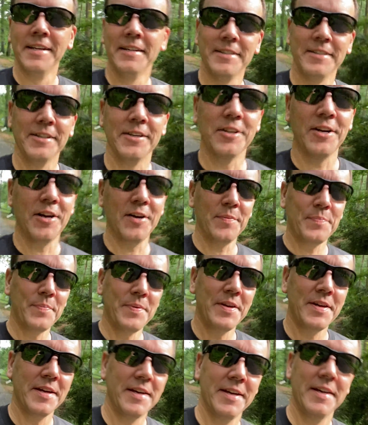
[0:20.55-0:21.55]
to come
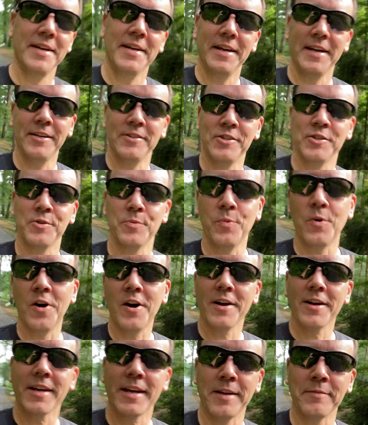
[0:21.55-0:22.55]
and just
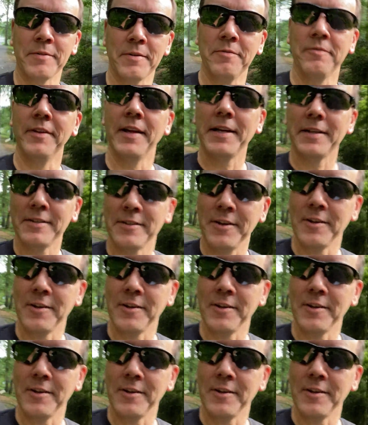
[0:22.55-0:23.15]
walk and reflect